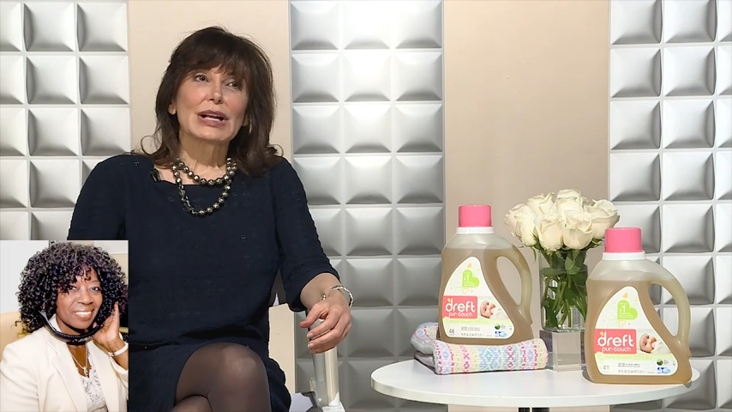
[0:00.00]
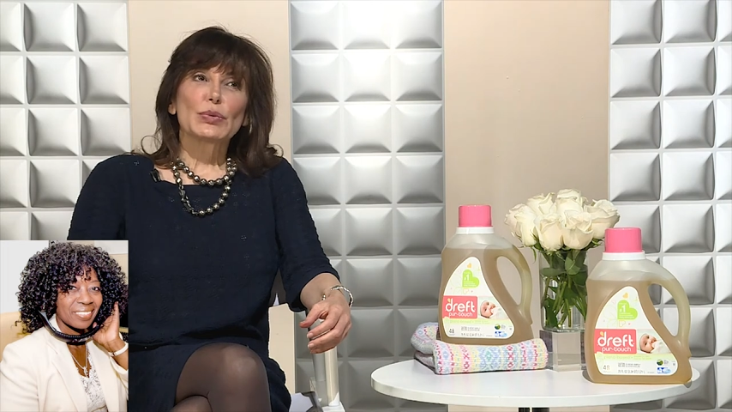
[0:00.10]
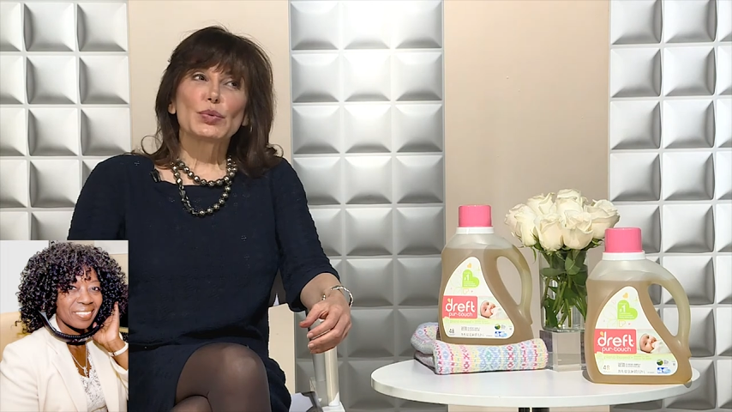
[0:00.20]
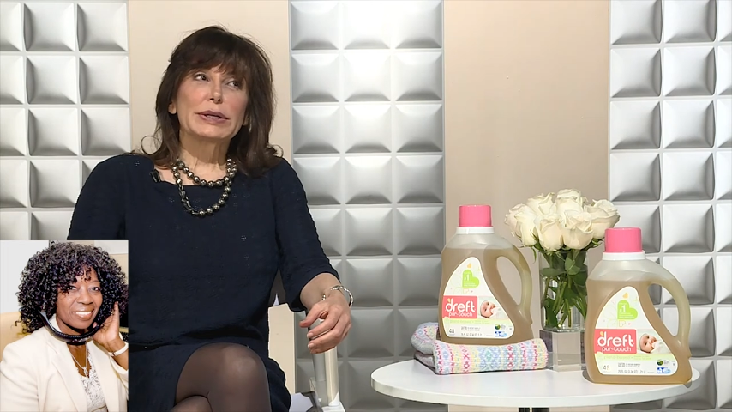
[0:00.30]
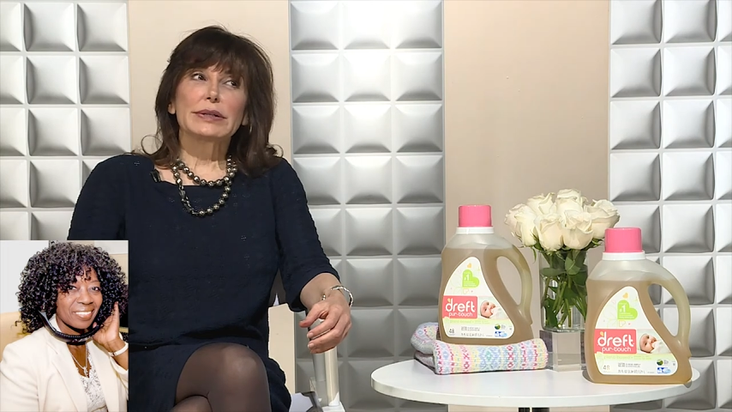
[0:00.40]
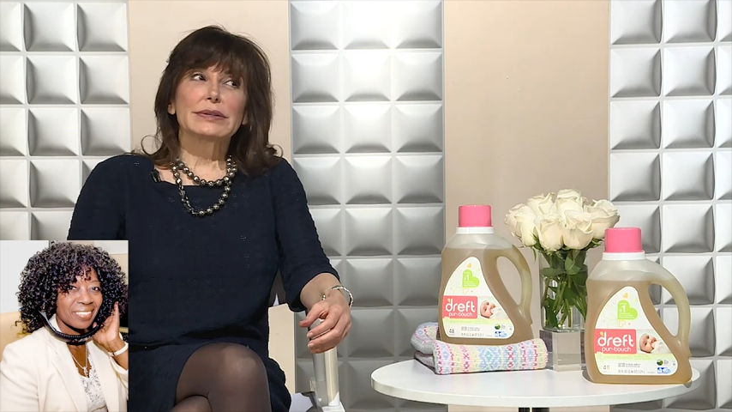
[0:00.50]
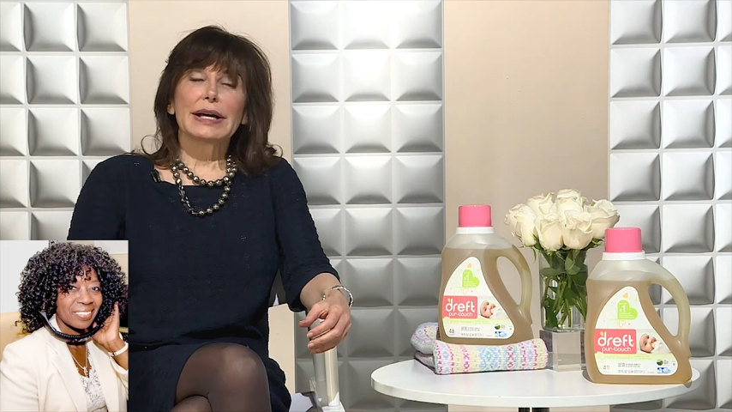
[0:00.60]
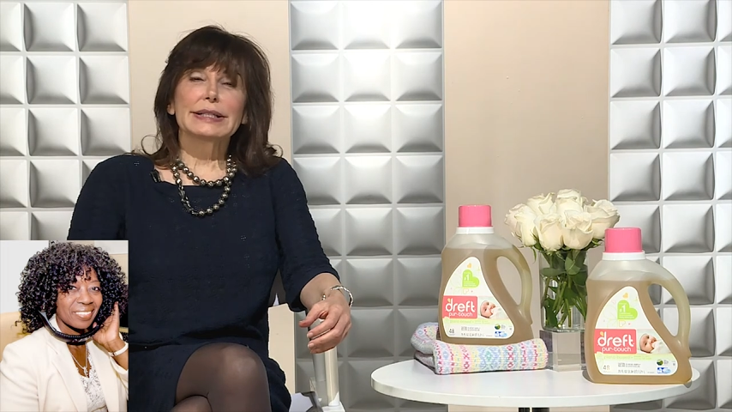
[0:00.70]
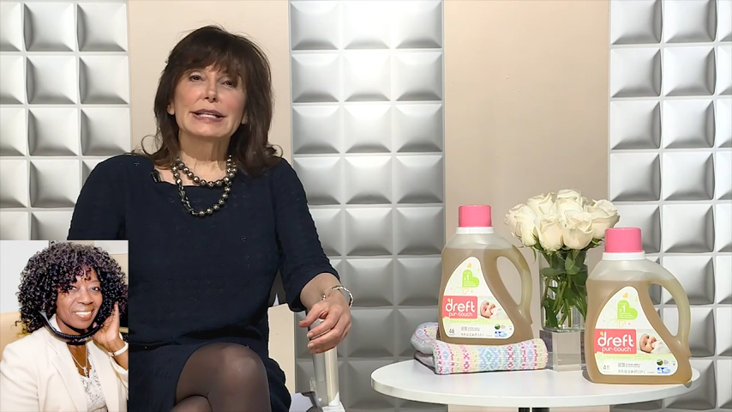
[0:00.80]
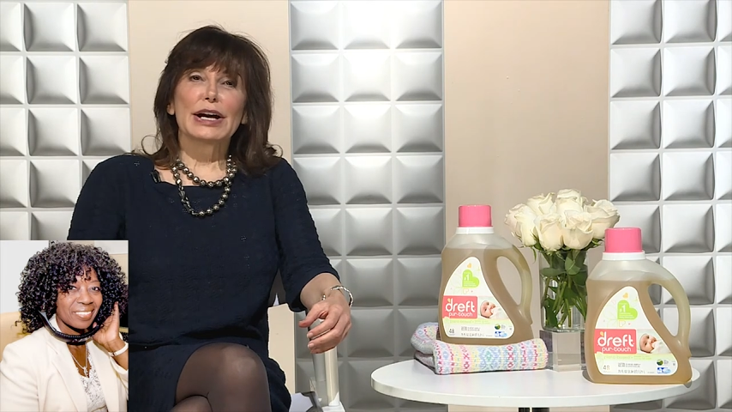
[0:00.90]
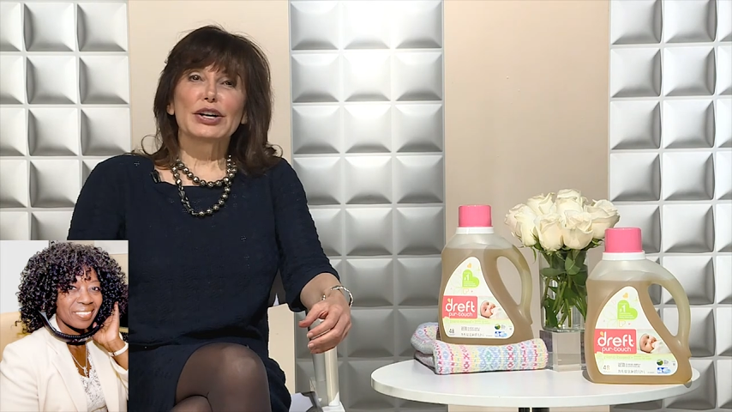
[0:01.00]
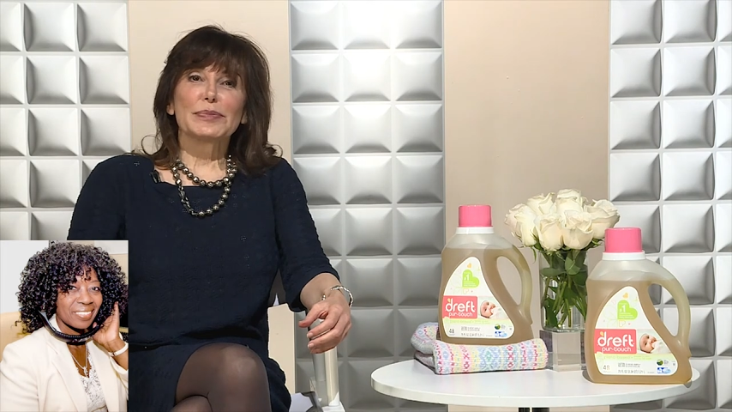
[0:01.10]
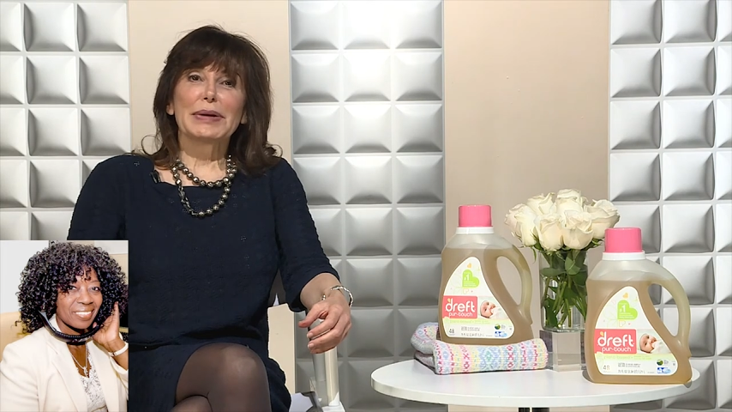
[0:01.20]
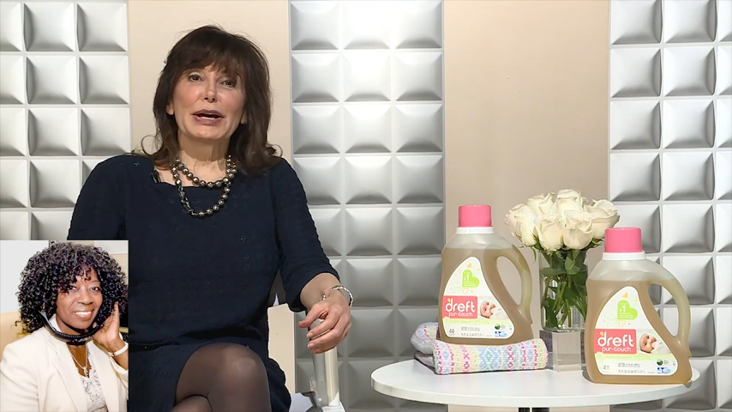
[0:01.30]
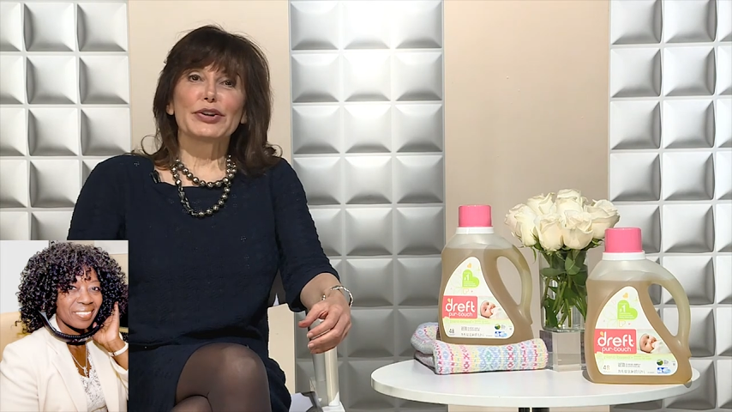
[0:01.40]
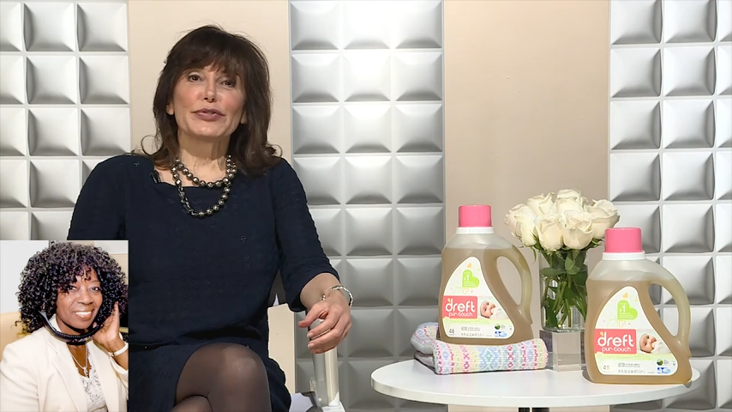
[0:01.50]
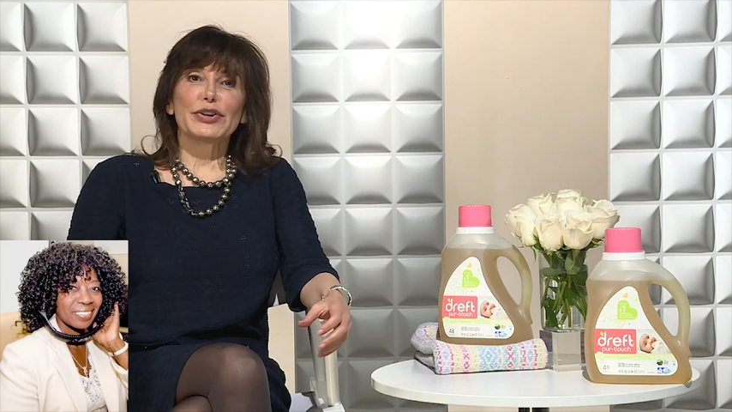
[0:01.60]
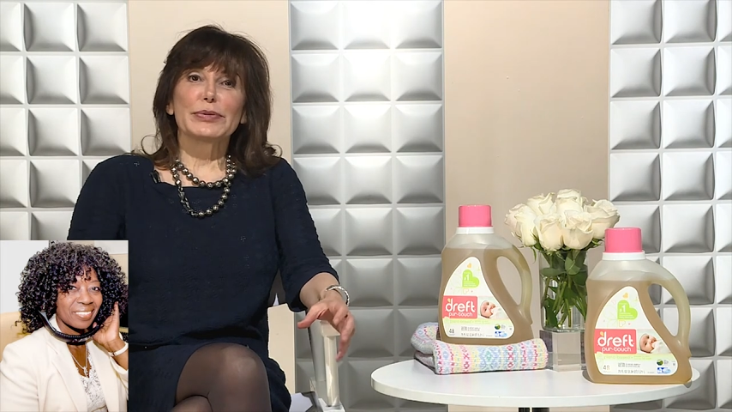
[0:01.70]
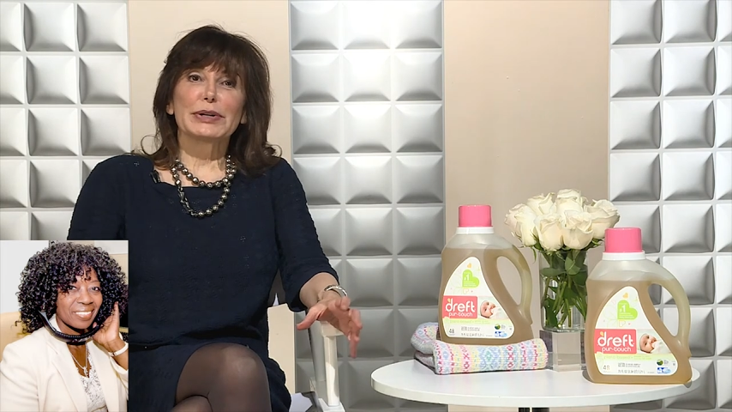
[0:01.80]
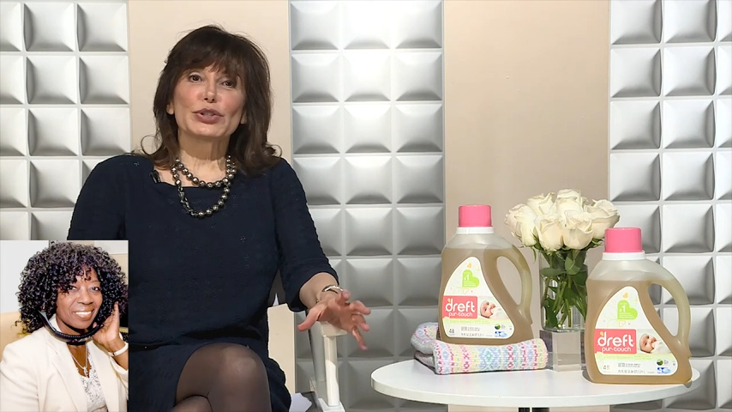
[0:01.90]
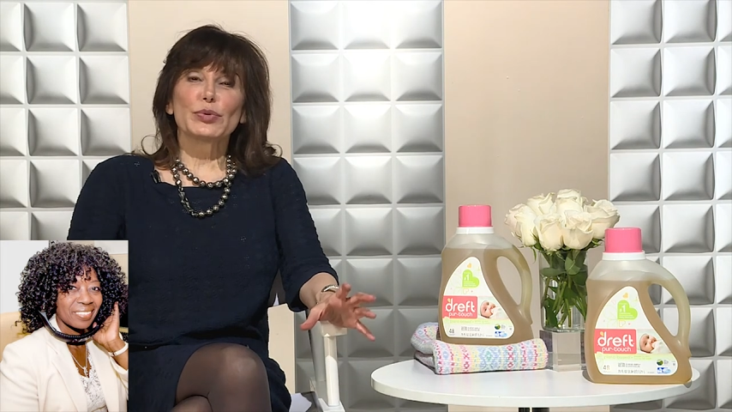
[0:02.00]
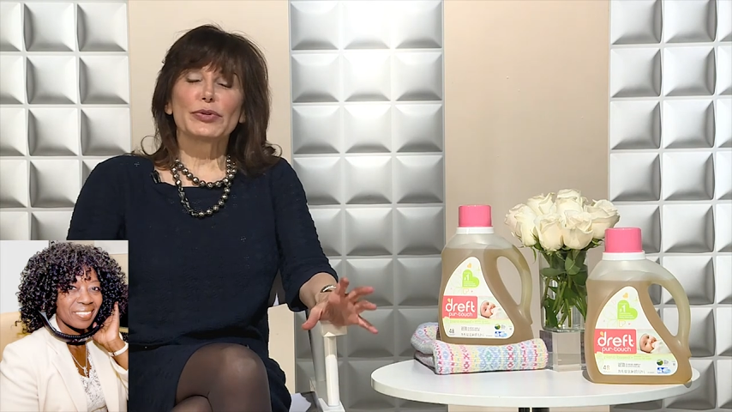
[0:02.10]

Speaker 1: We don't like talcum powder very much. We're